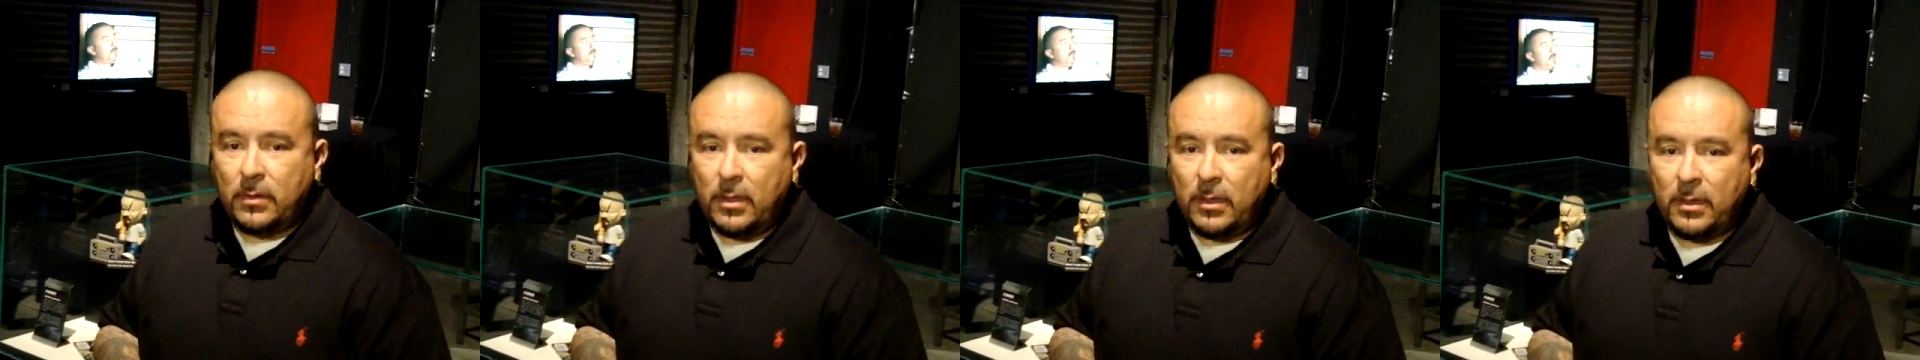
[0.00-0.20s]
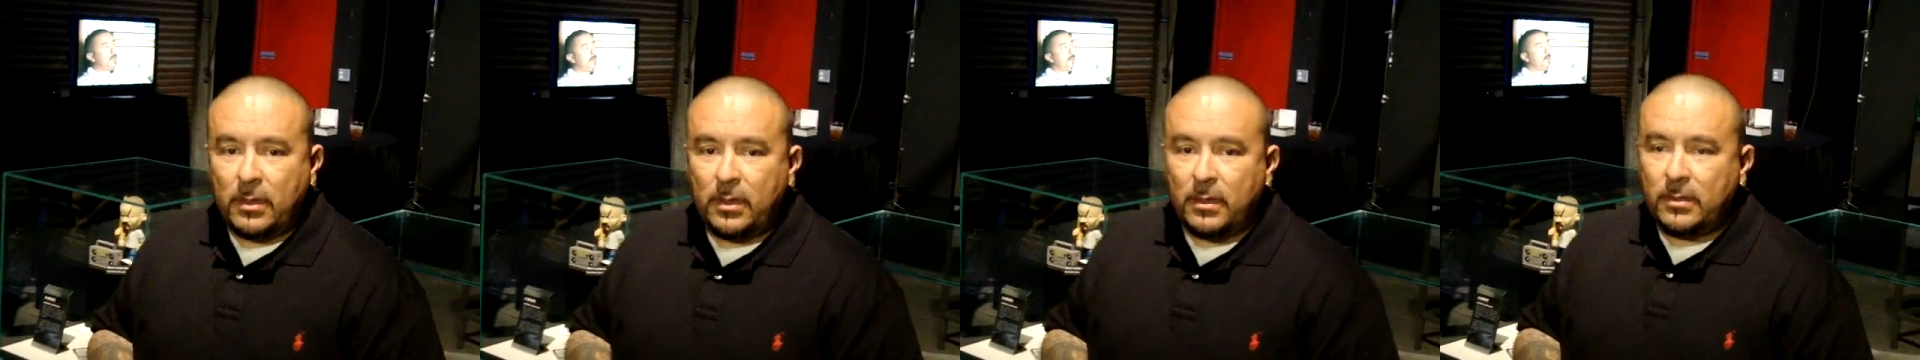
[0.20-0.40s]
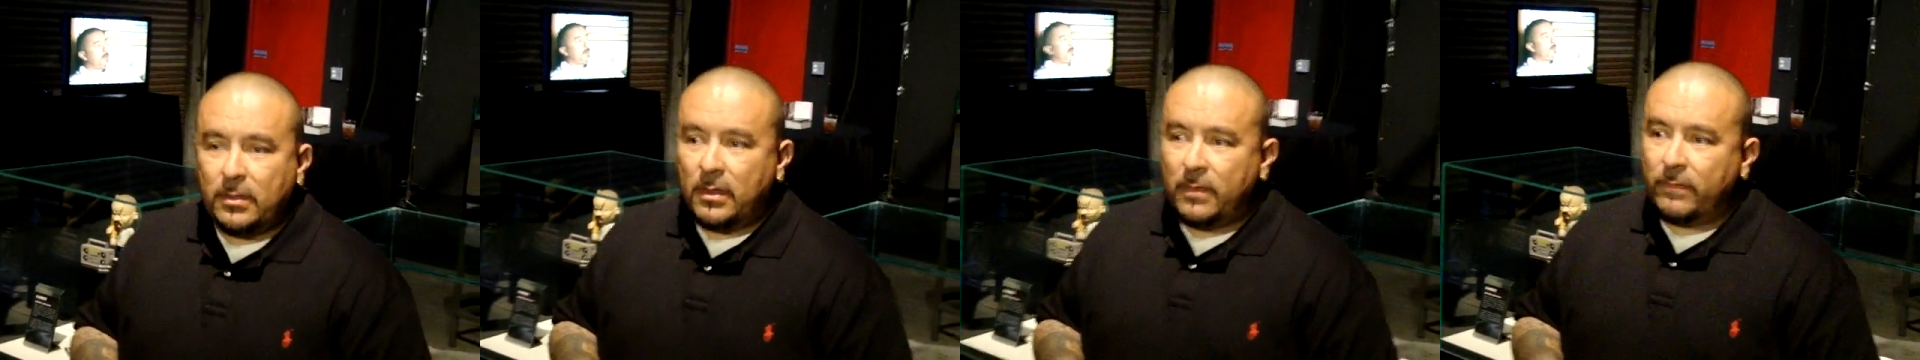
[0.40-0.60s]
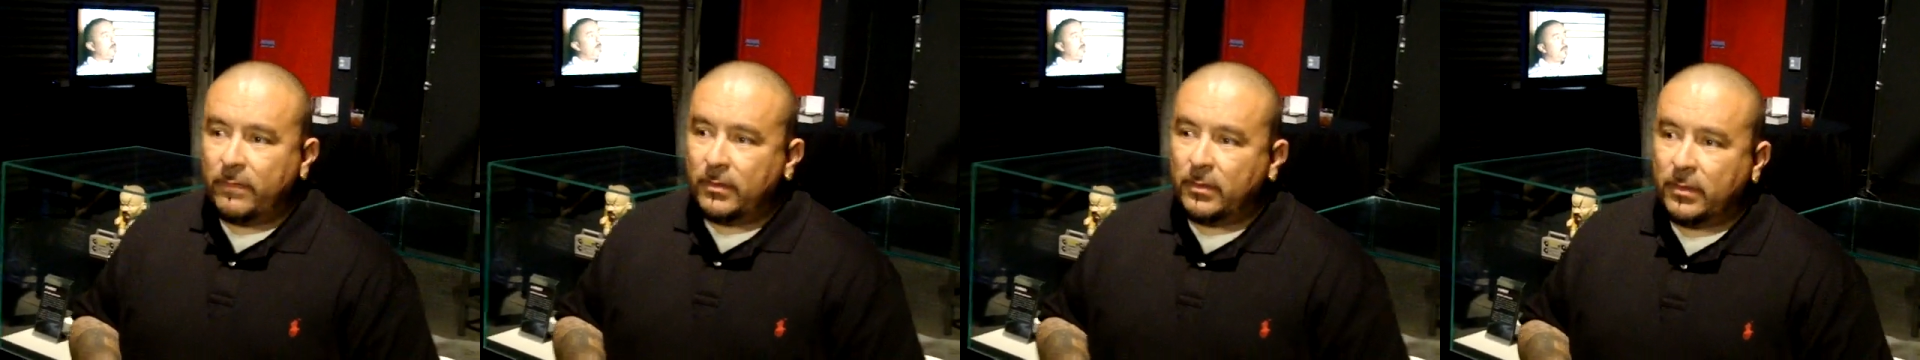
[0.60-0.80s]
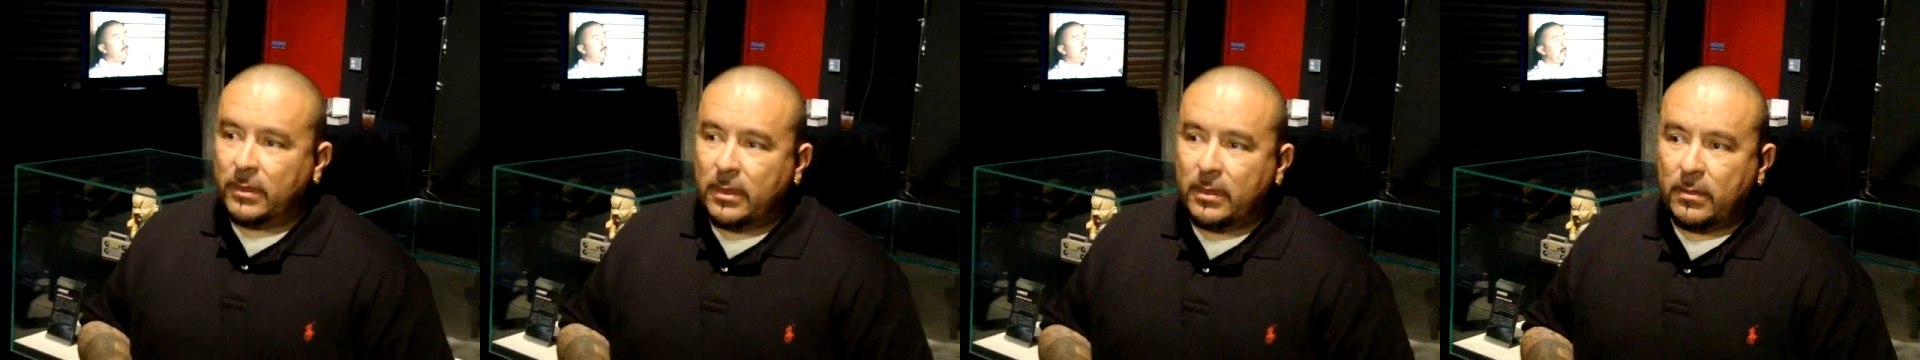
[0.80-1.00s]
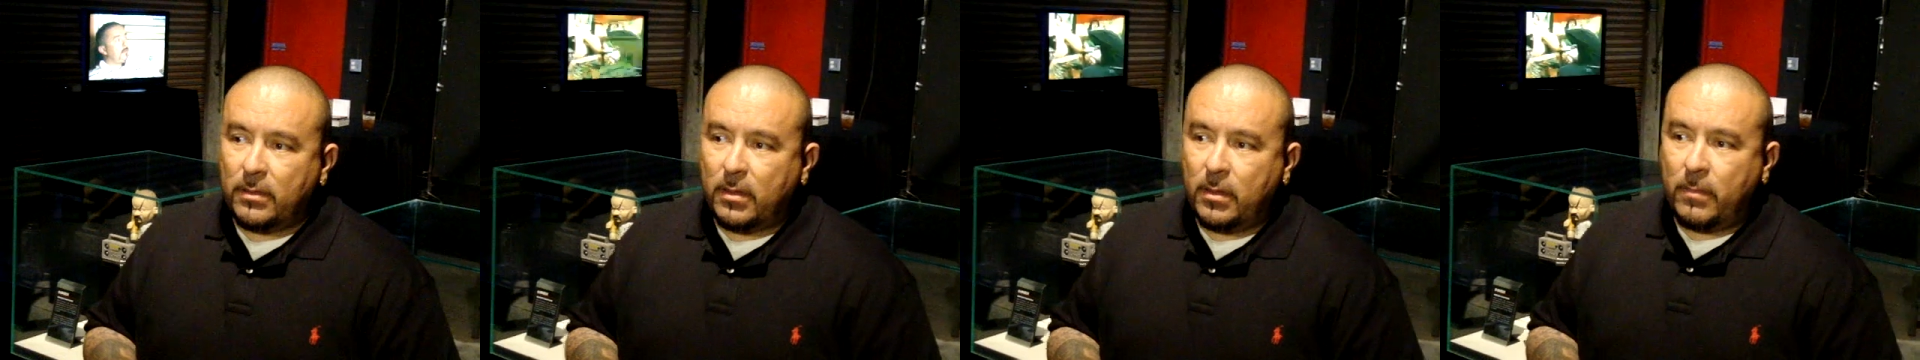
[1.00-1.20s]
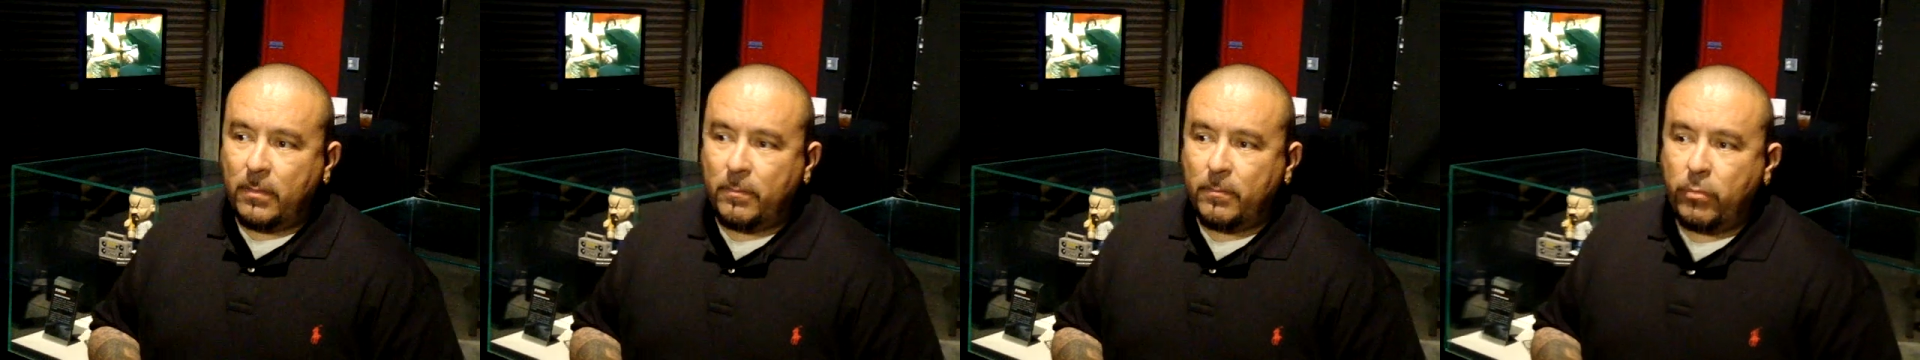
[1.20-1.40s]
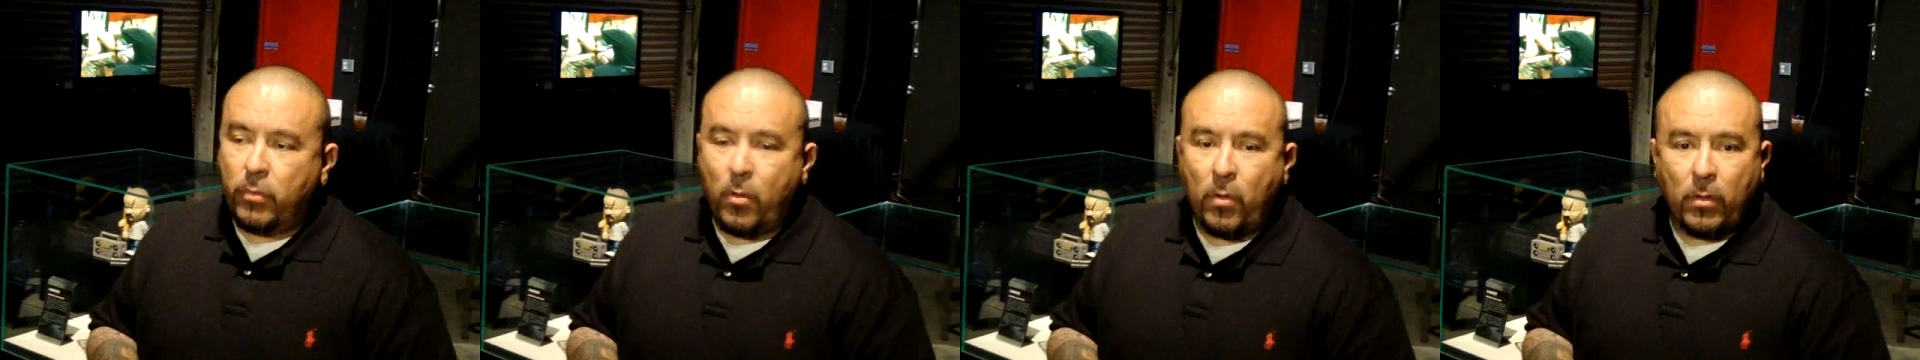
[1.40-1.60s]
I never get
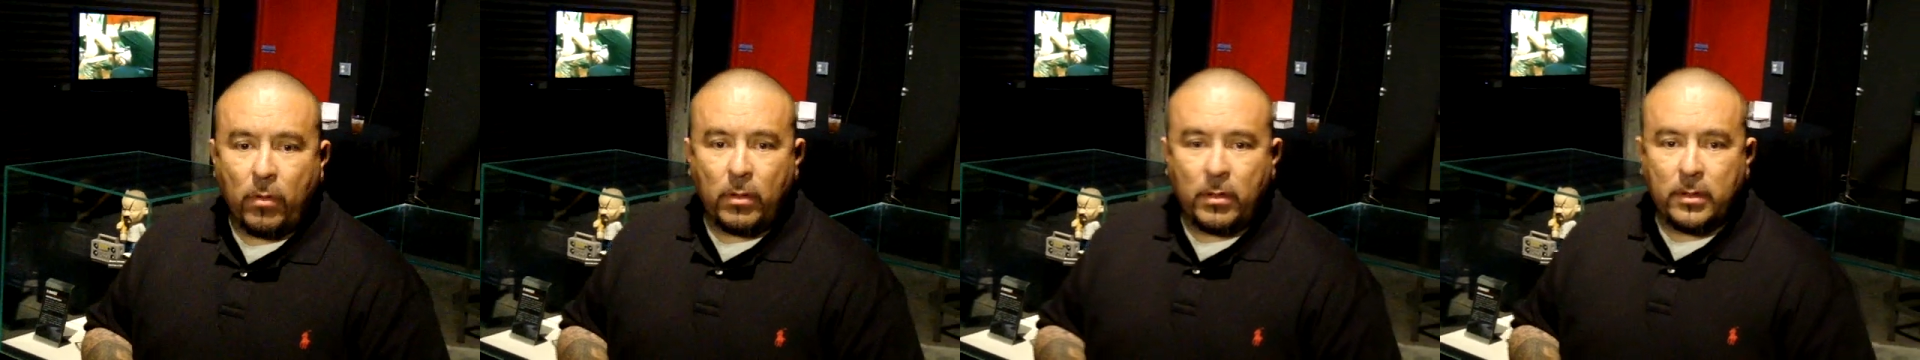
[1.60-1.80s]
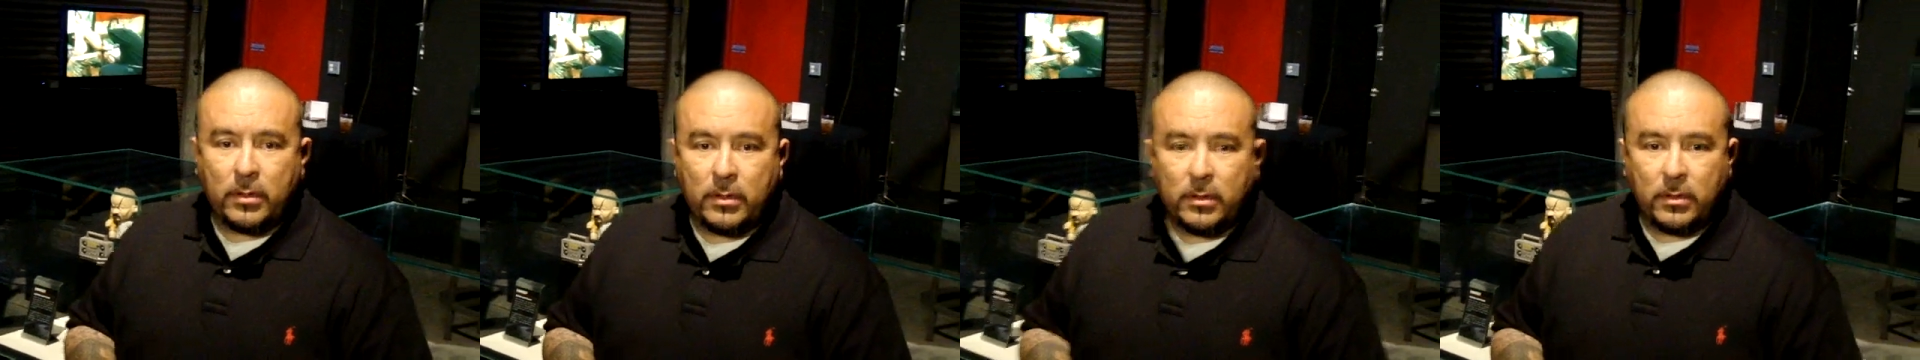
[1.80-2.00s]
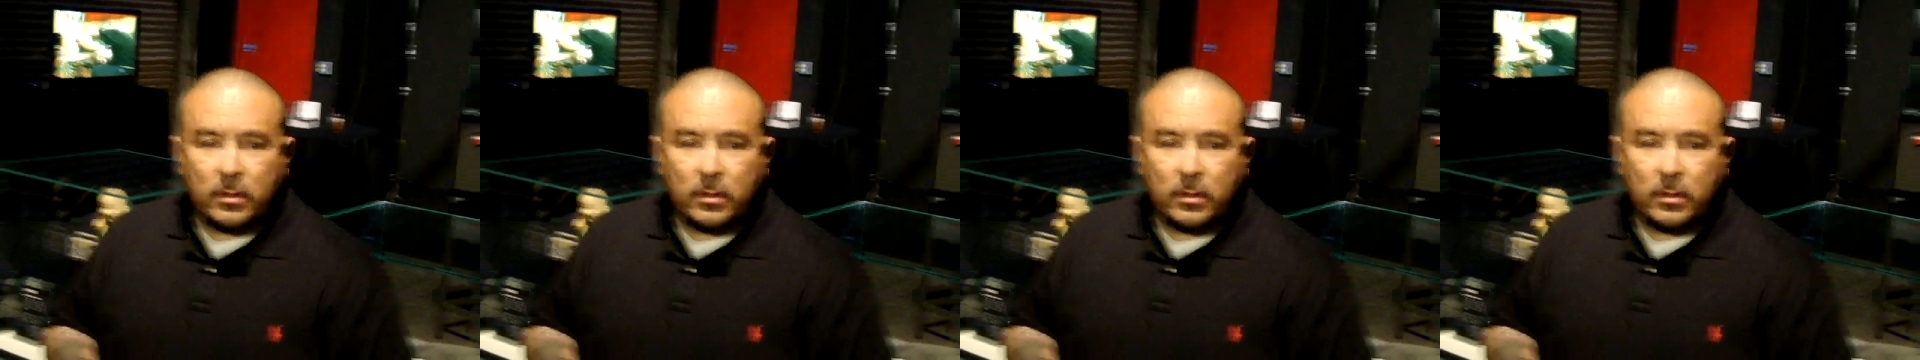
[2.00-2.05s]
bored.